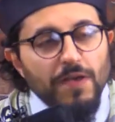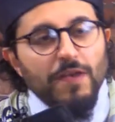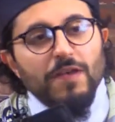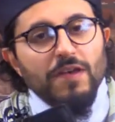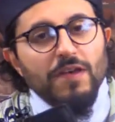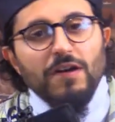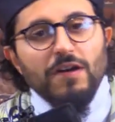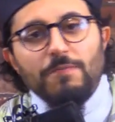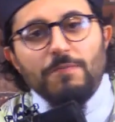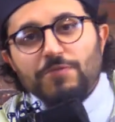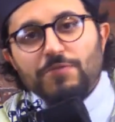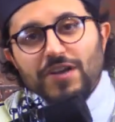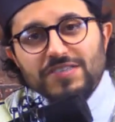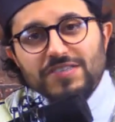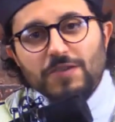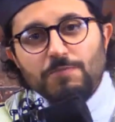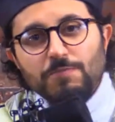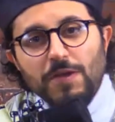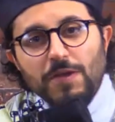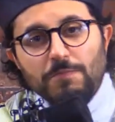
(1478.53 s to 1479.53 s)

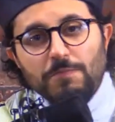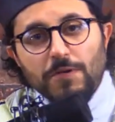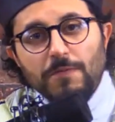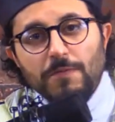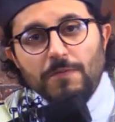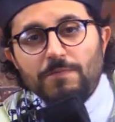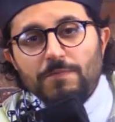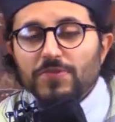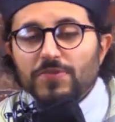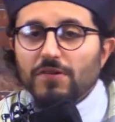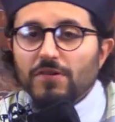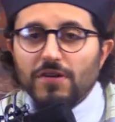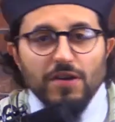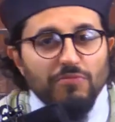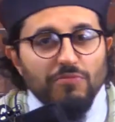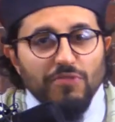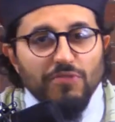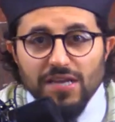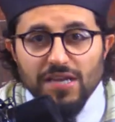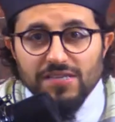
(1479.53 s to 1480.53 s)
oppressing people, they're going
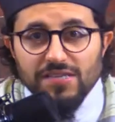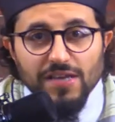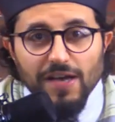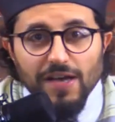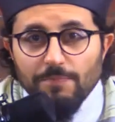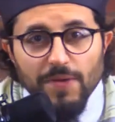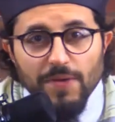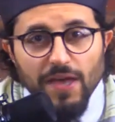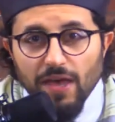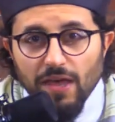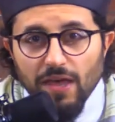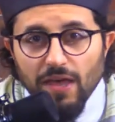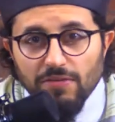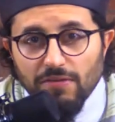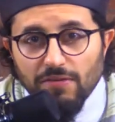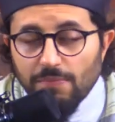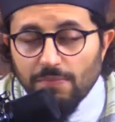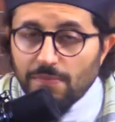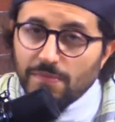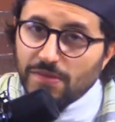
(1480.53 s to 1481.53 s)
to rise up, and
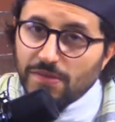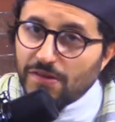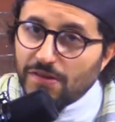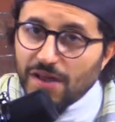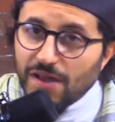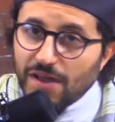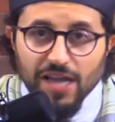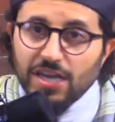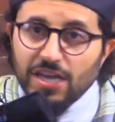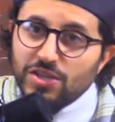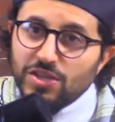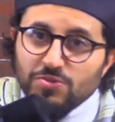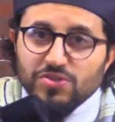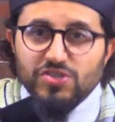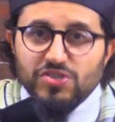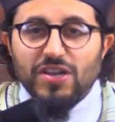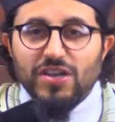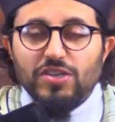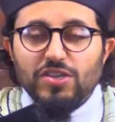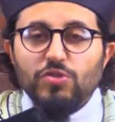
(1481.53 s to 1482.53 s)
they're not going to use
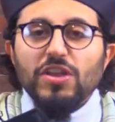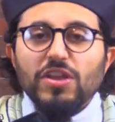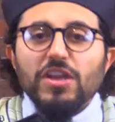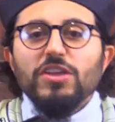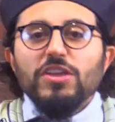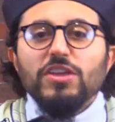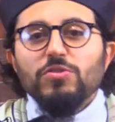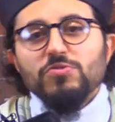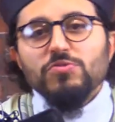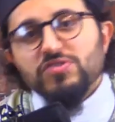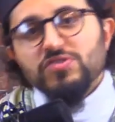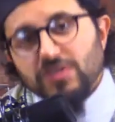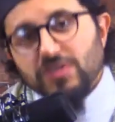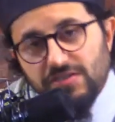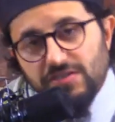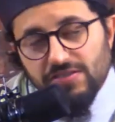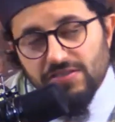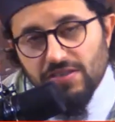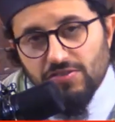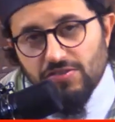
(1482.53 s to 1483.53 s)
you didn't use
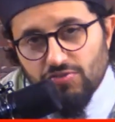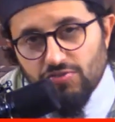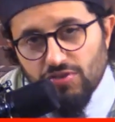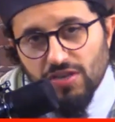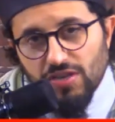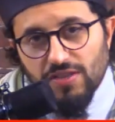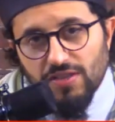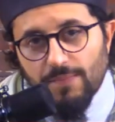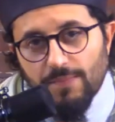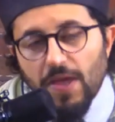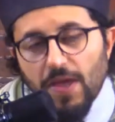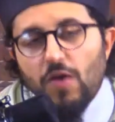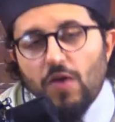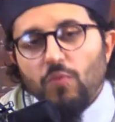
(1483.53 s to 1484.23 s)
justice in treating them.